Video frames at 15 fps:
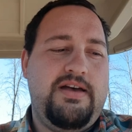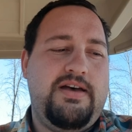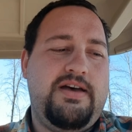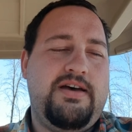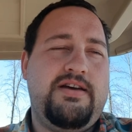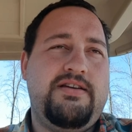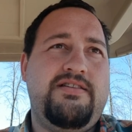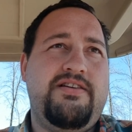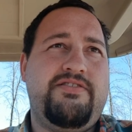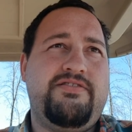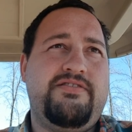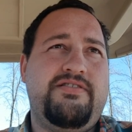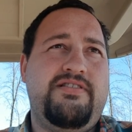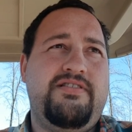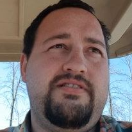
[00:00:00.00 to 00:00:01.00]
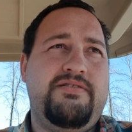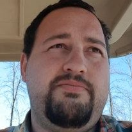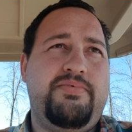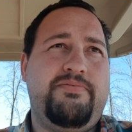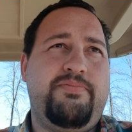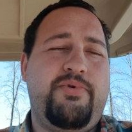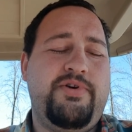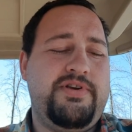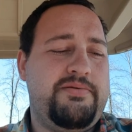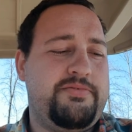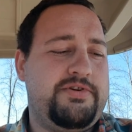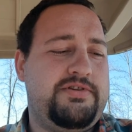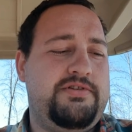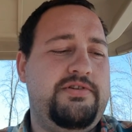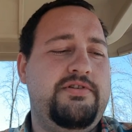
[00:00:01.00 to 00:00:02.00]
Another point
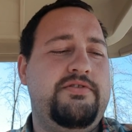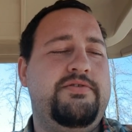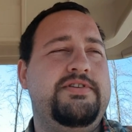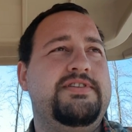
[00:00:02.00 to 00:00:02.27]
number 2